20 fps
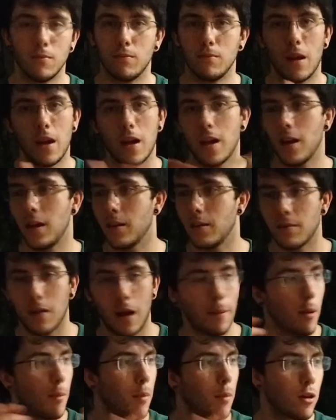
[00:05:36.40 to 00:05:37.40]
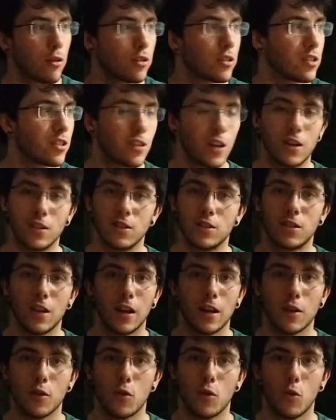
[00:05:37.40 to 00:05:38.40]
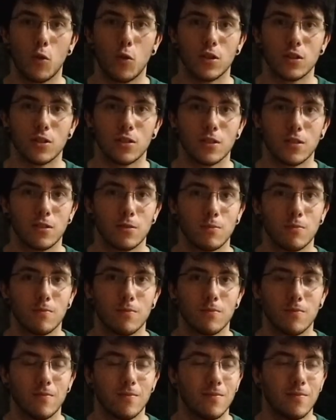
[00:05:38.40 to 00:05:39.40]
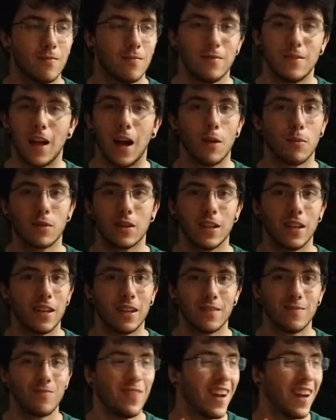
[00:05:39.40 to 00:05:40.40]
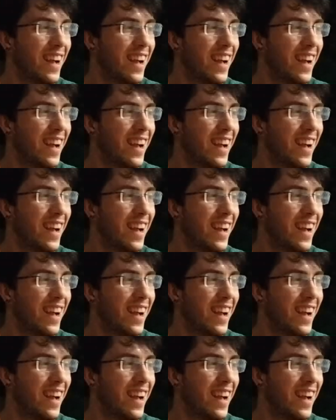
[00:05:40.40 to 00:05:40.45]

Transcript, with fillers: Man, I'm about to start selling courses. No, I'm kidding.